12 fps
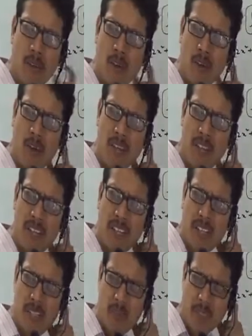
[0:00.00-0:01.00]
the
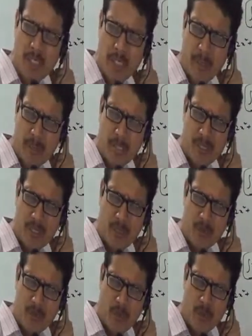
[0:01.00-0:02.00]
area of the trapezium
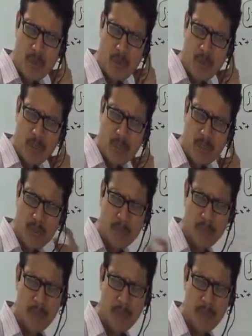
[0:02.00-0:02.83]
we found out na,